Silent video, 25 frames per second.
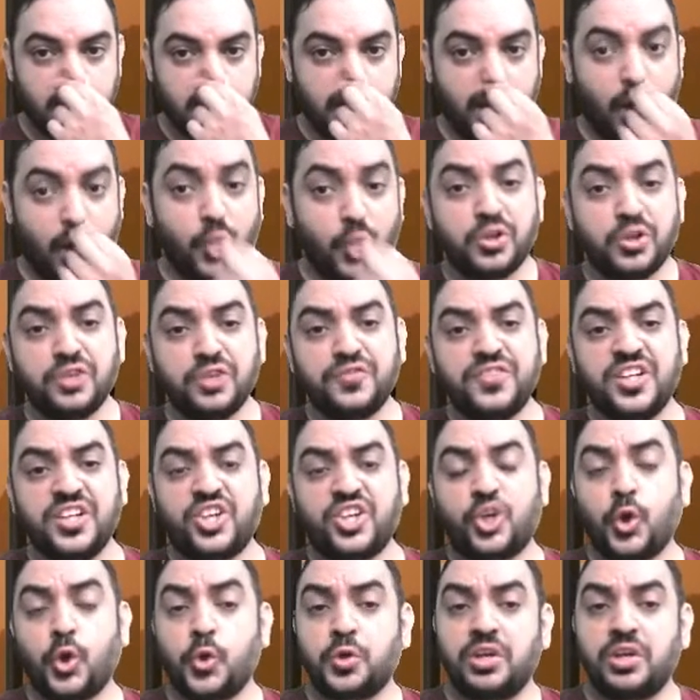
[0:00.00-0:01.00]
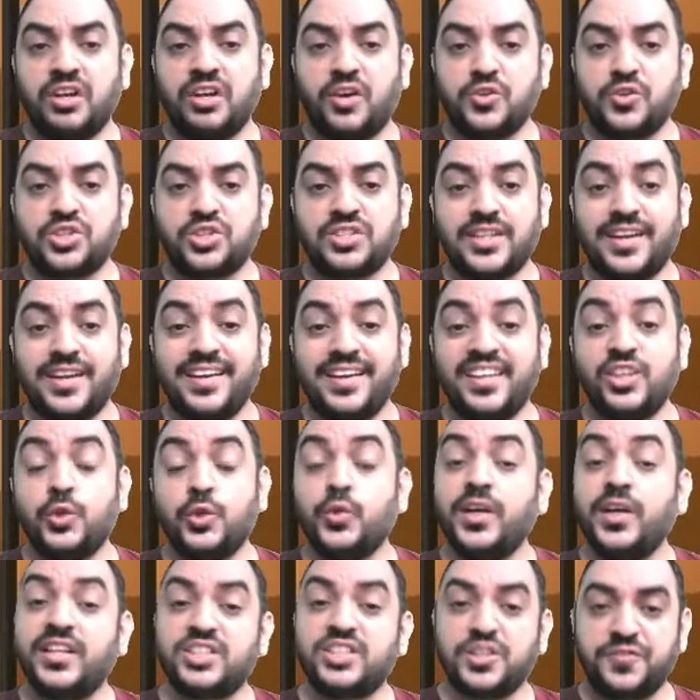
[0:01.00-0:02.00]
Out of the total outstanding
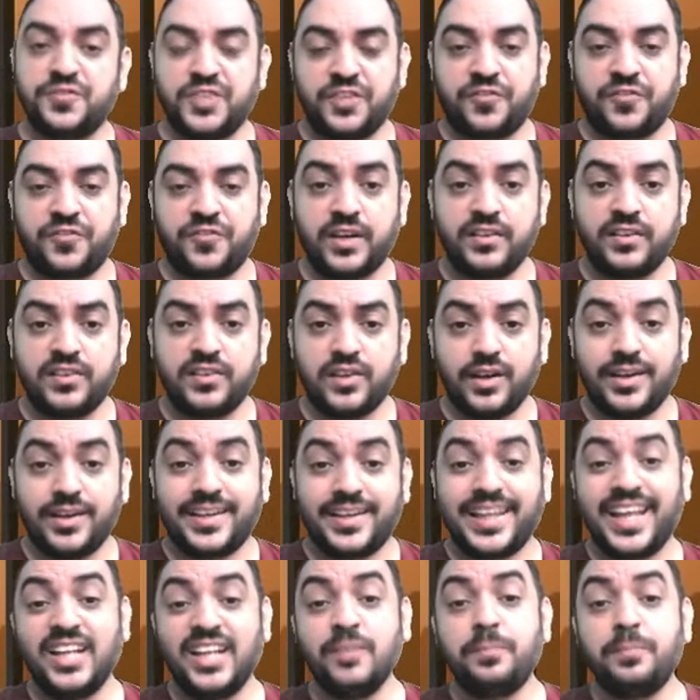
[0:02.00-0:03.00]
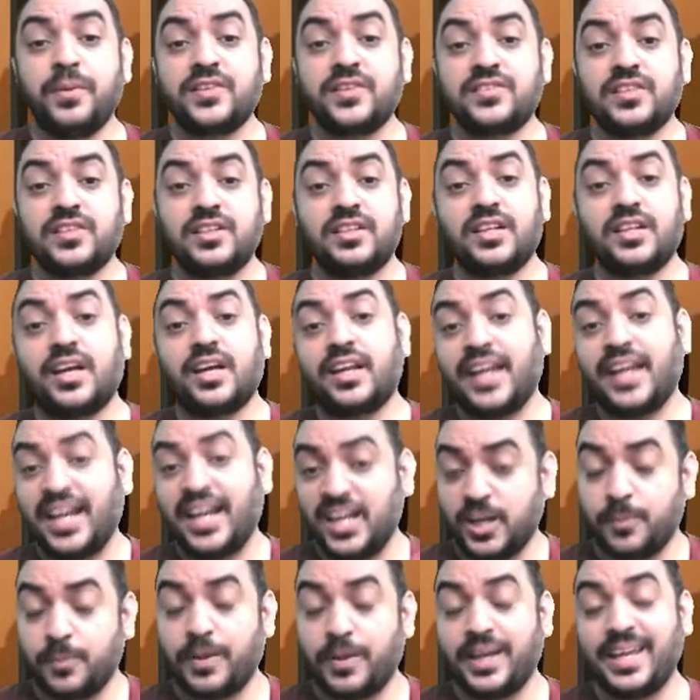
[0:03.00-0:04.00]
units of the fund, 10% are
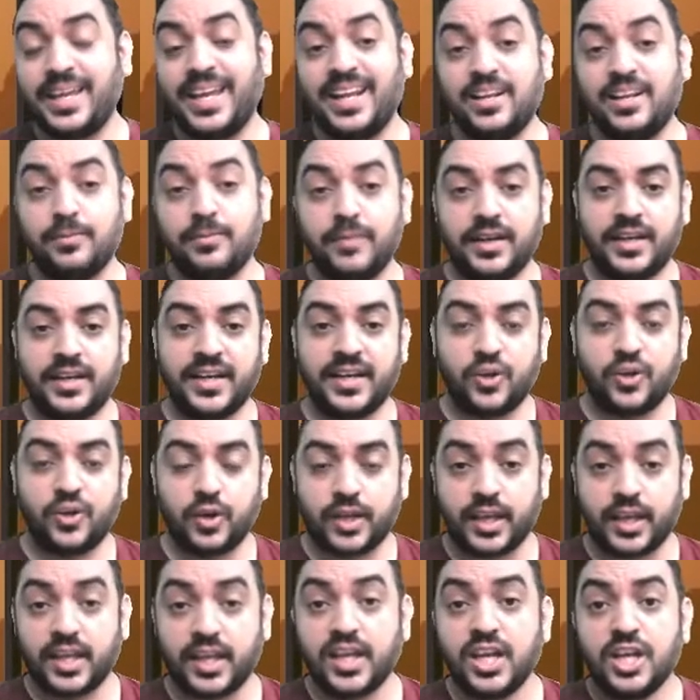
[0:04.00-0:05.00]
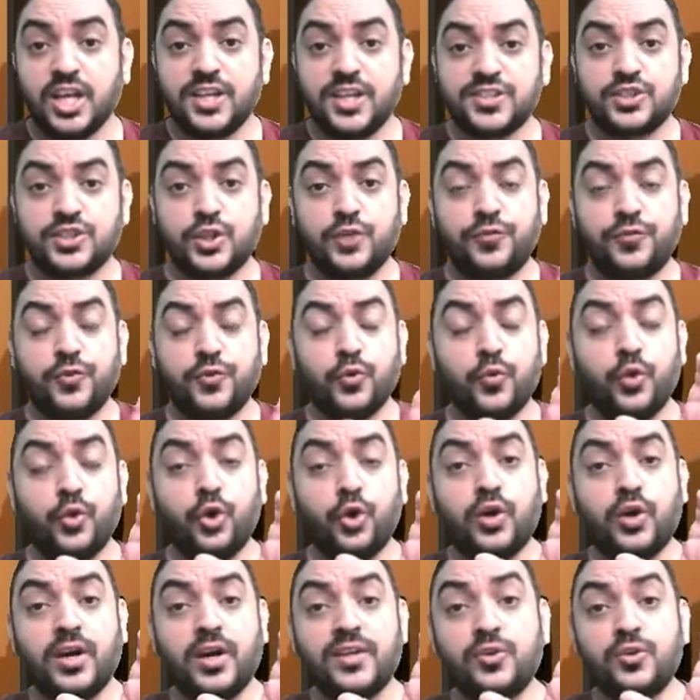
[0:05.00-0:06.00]
held by A Limited. Okay. So if you
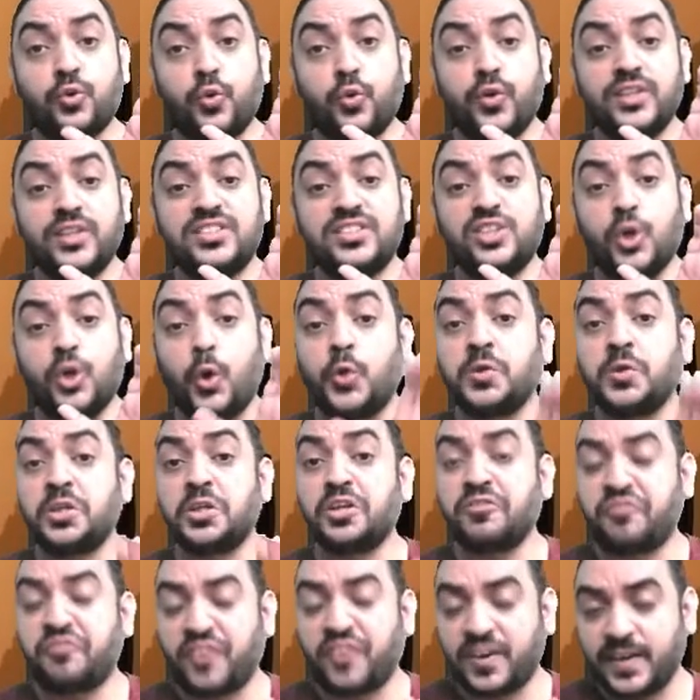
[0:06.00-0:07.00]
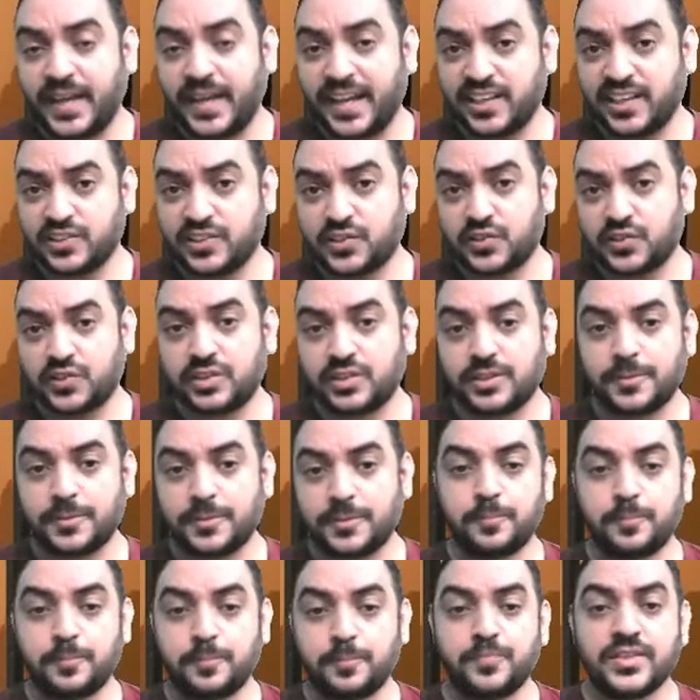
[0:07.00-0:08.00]
look at who is the owner of Fund X,
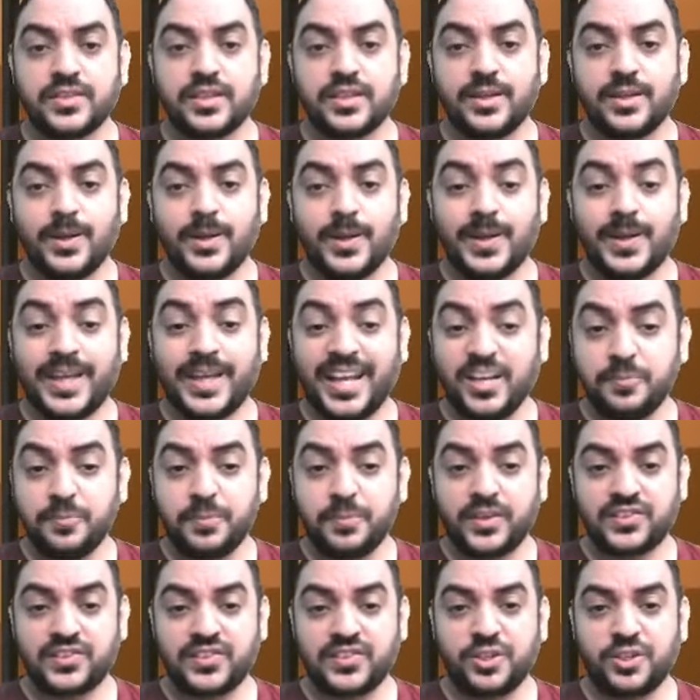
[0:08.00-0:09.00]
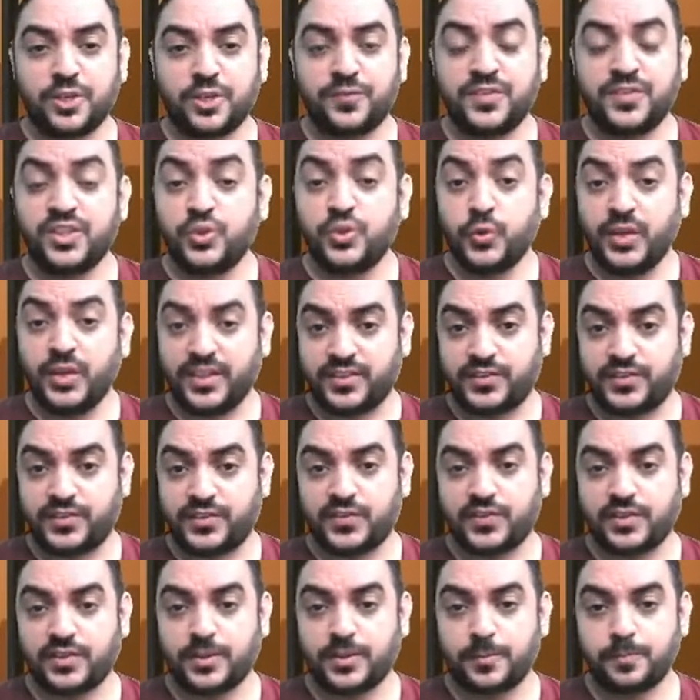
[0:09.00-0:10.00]
10% of the
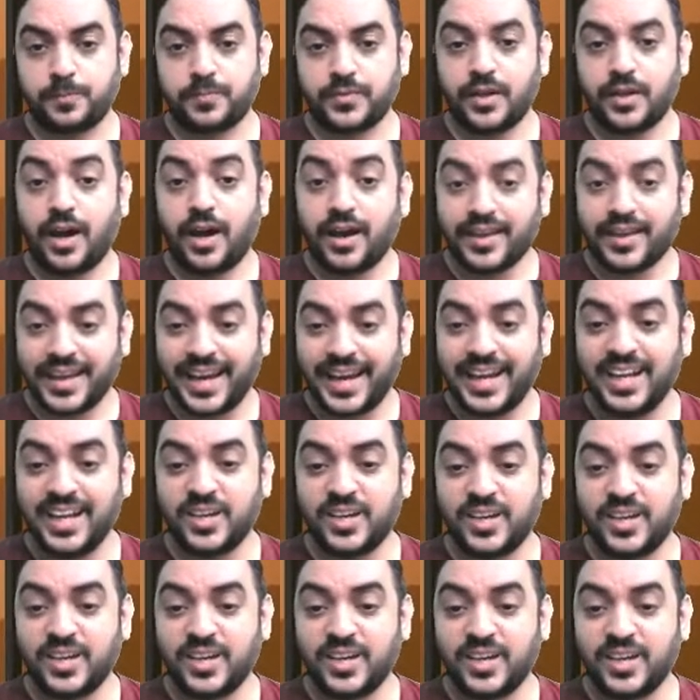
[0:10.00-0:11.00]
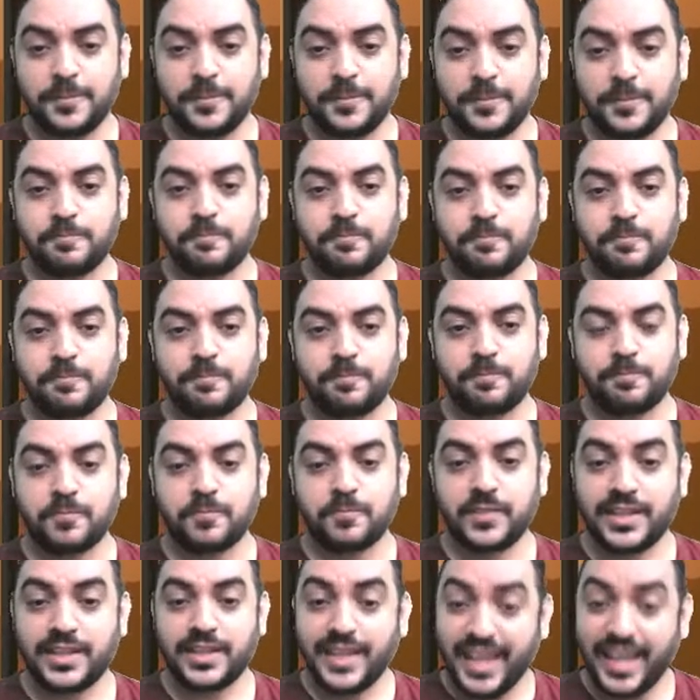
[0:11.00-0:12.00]
units are held by
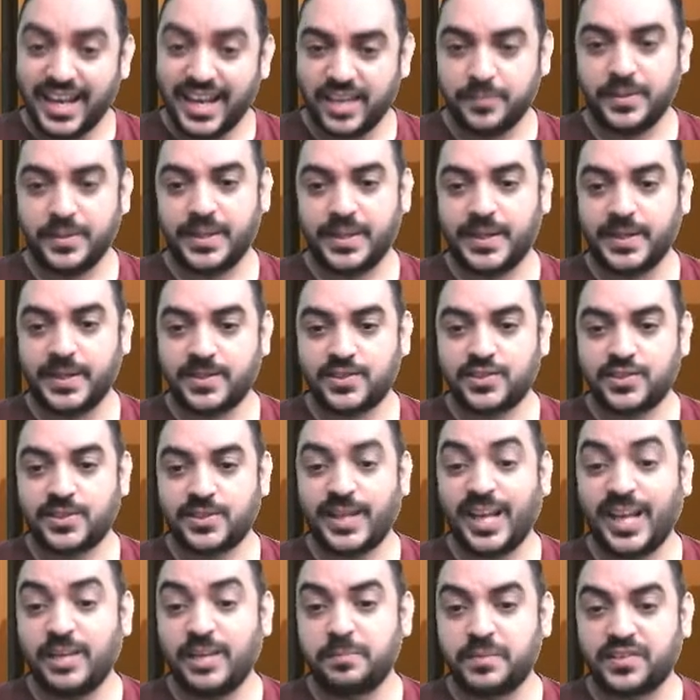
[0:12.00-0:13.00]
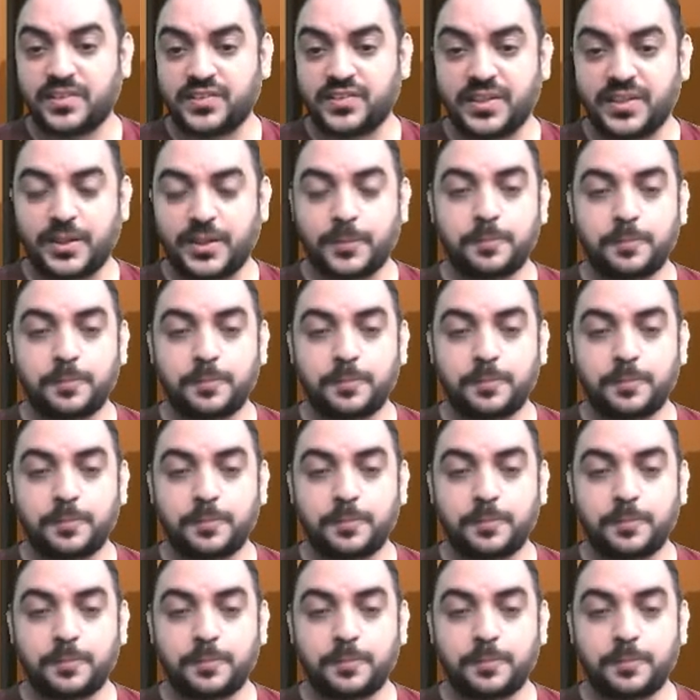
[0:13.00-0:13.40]
A Limited. 10%.